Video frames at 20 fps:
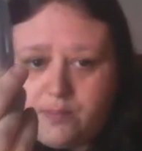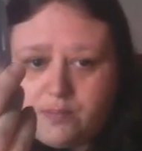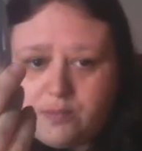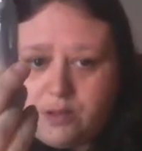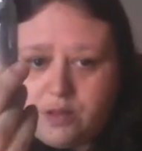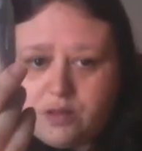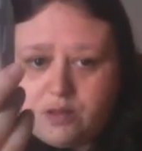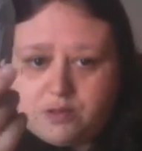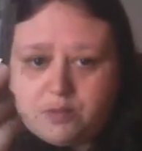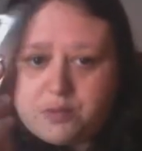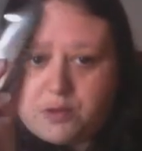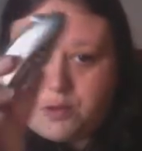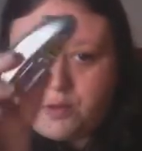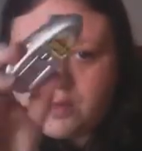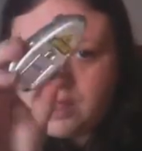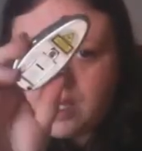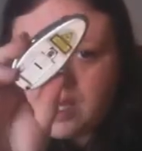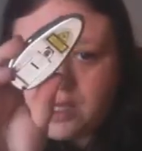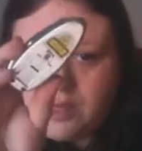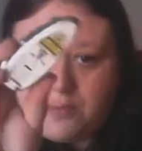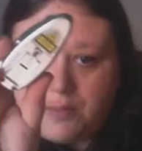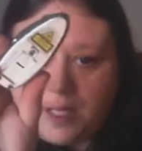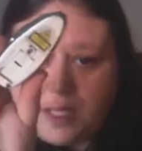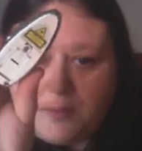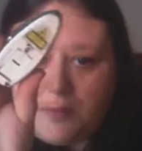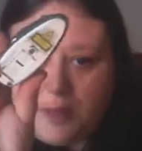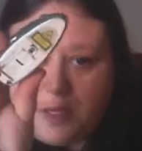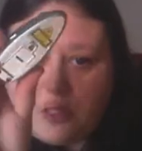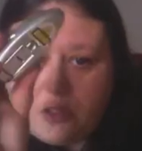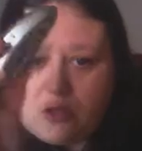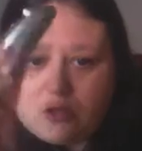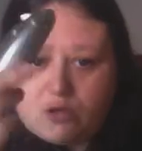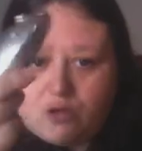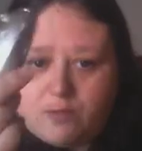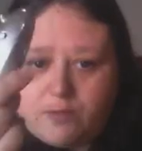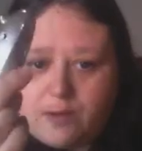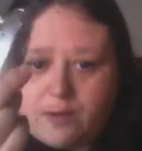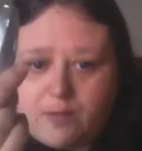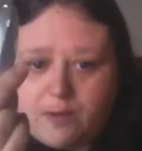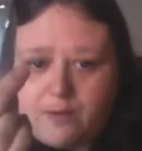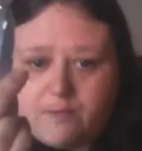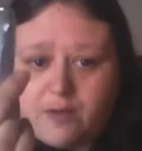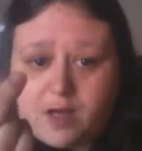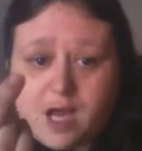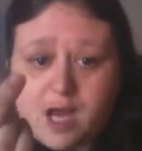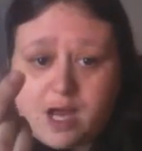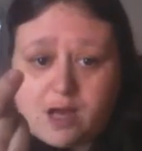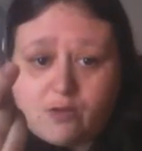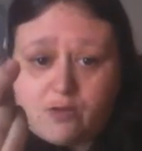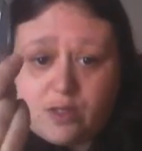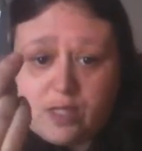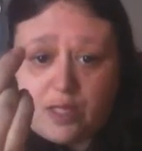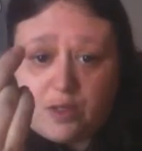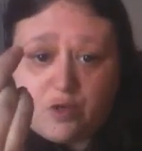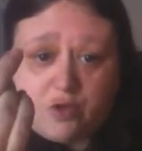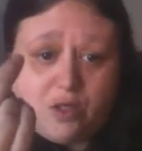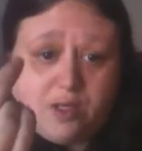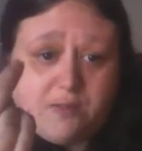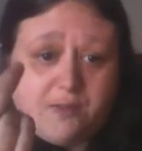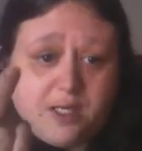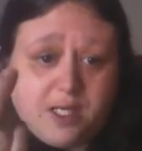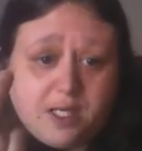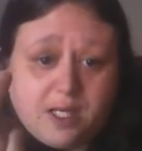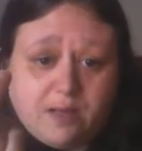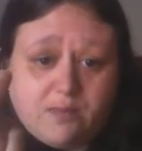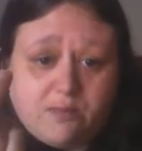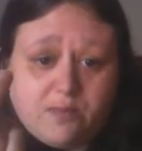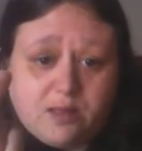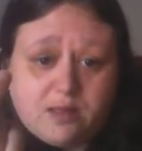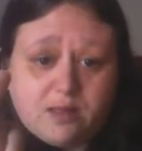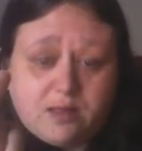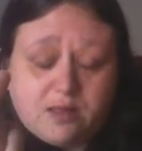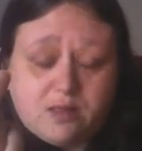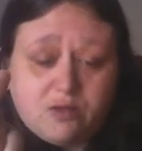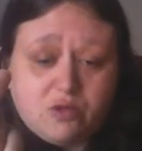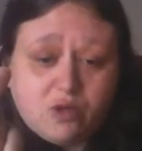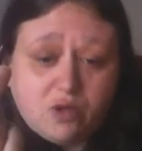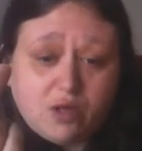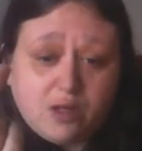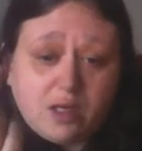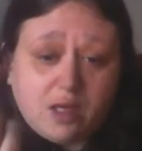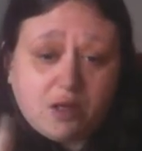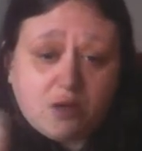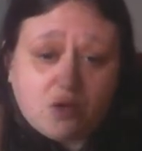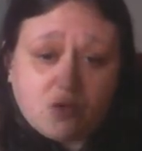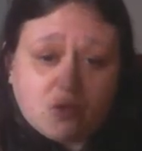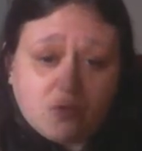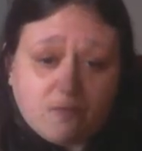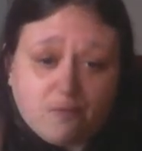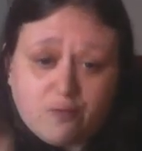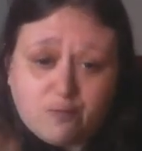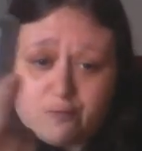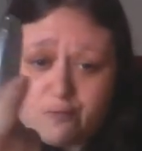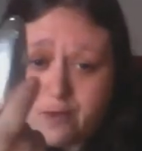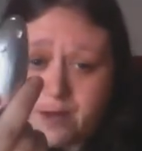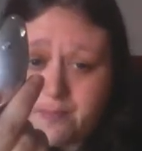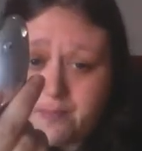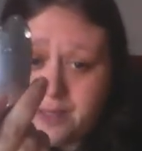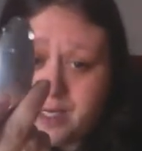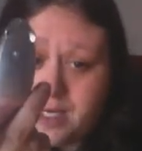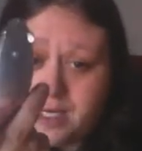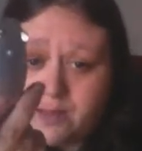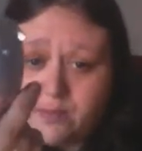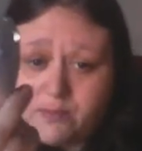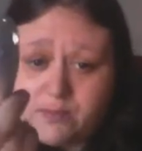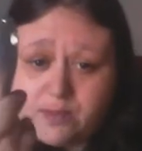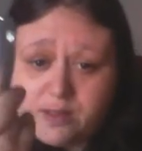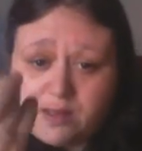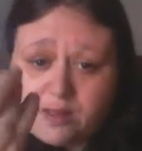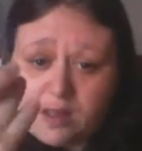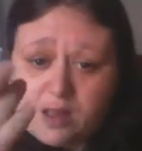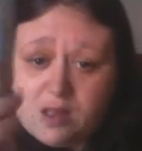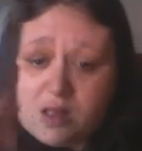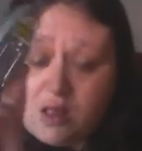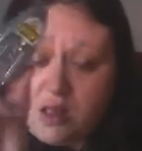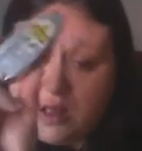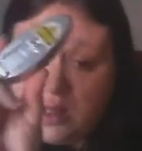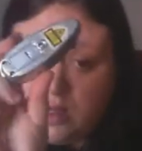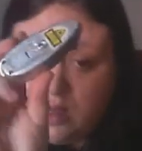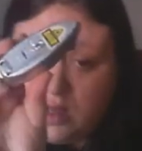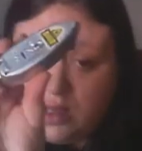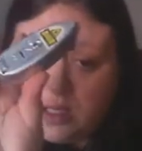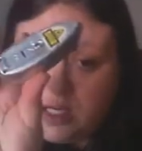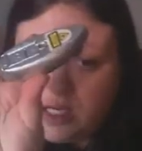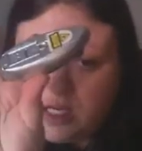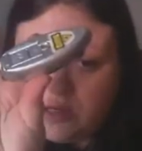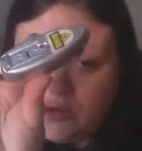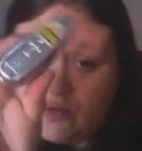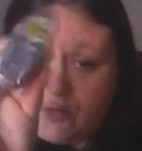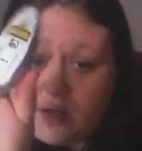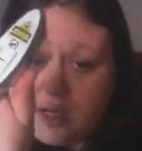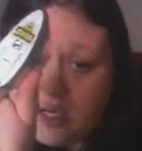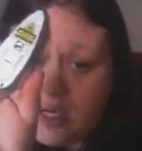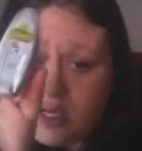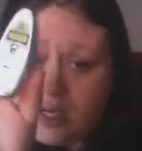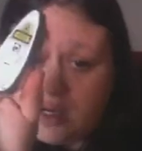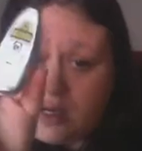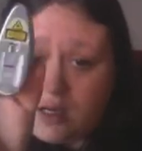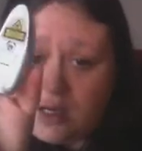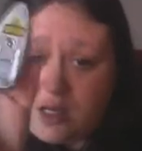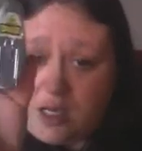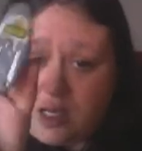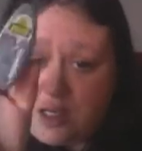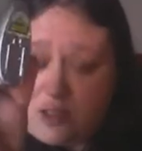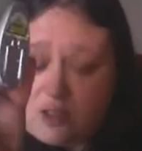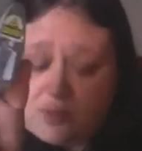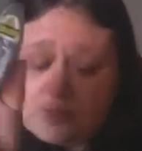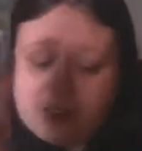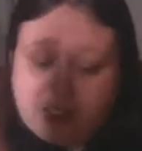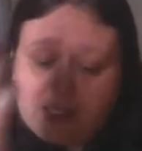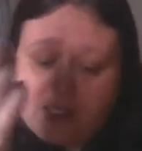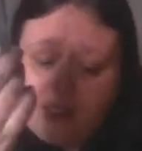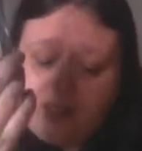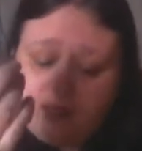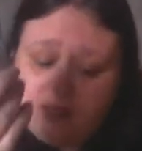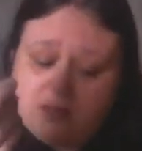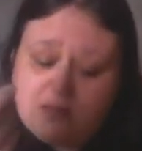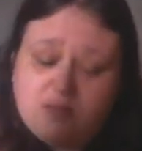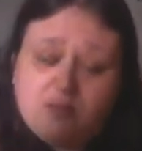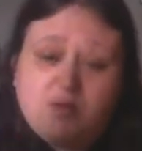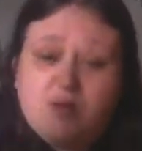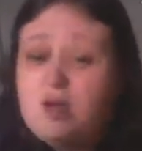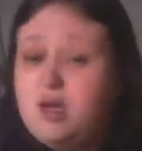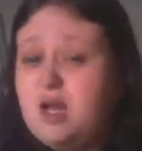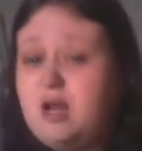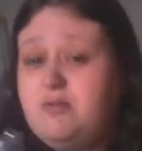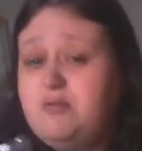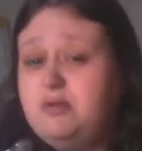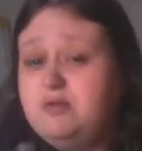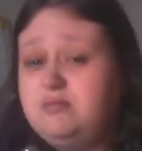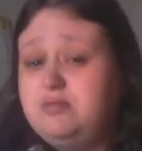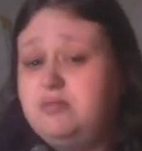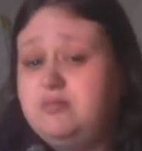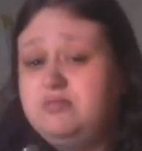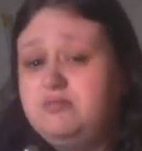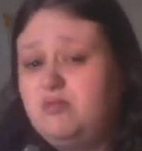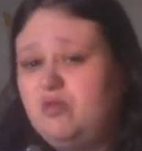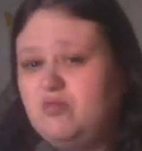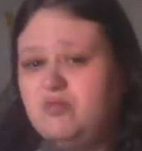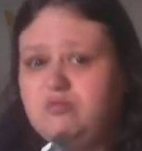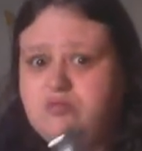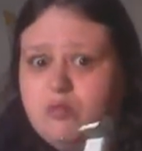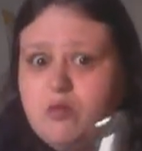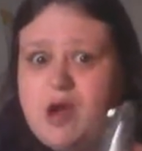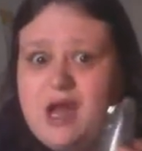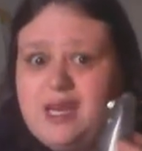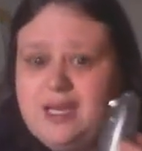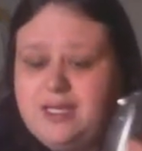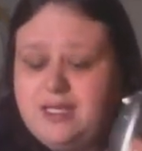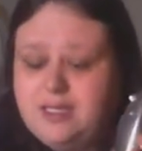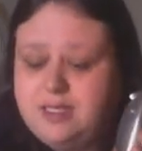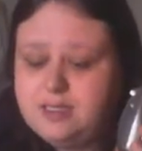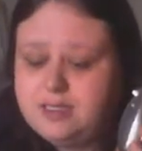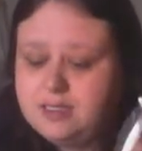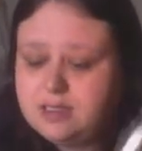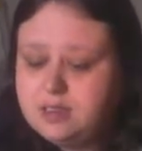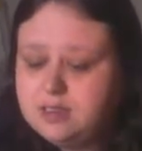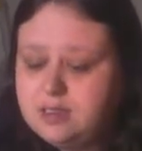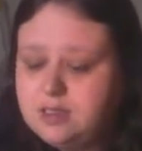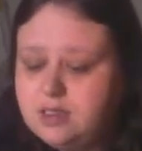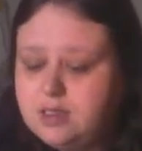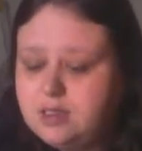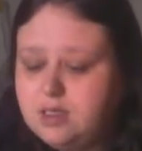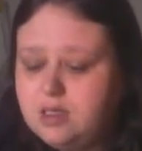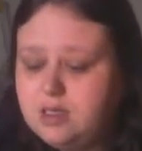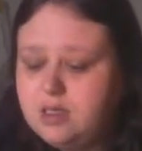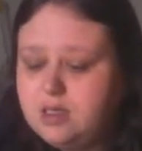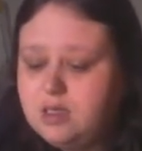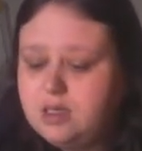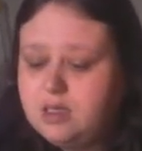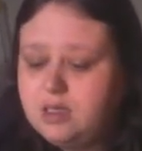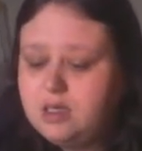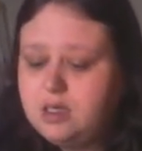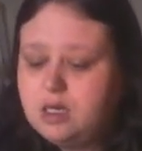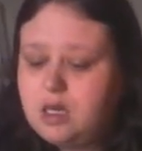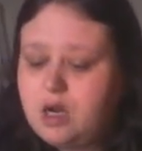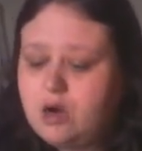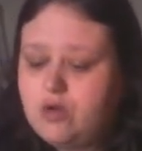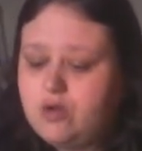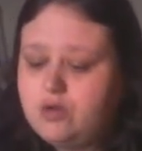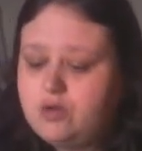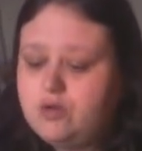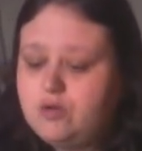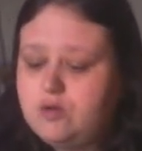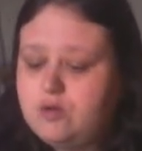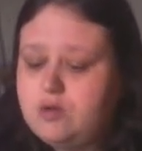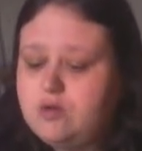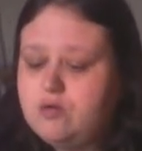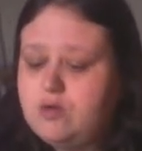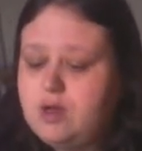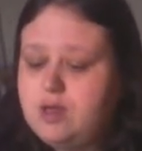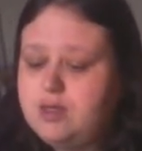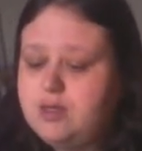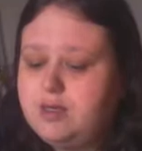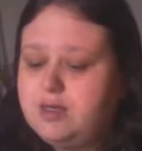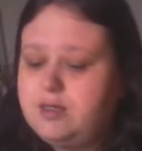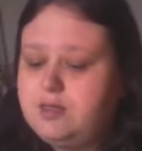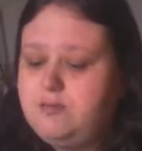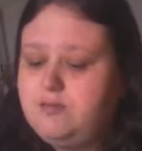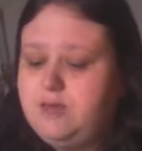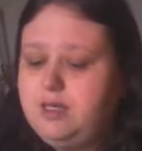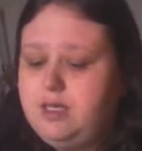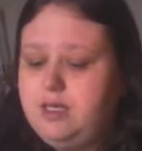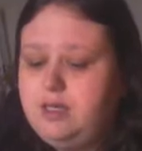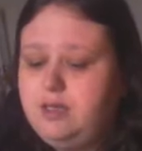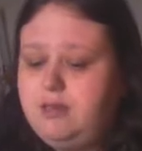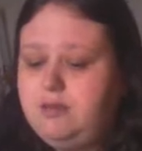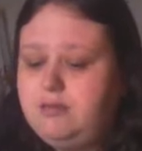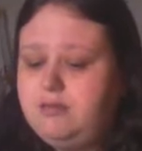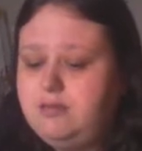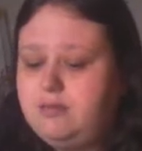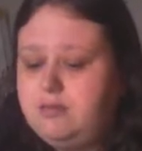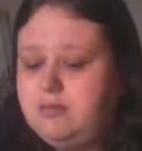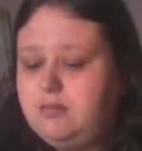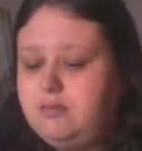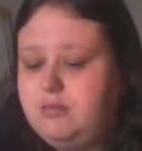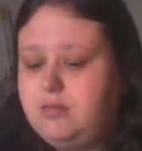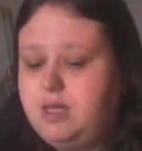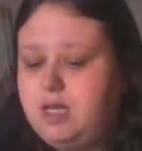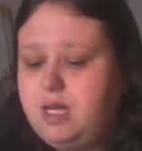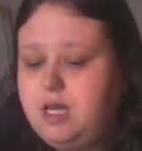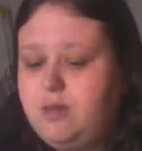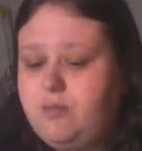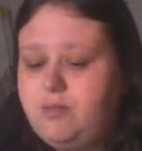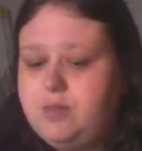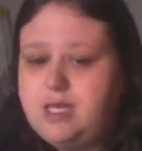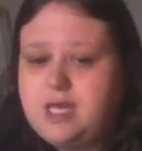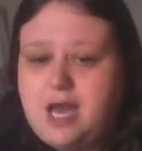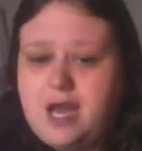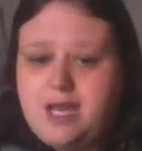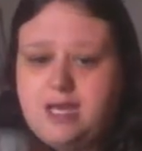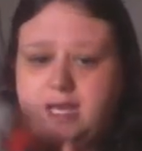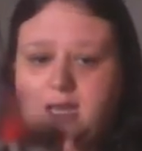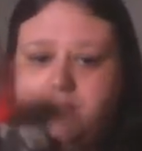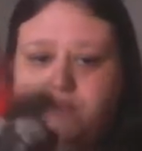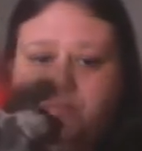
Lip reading: You'll probably get them in the pet shops or whatever. I got this out of B&M's, Julia, so if you've got a B&M's, then go in there and get some of these. Well, one of these. I also got her this wee catnip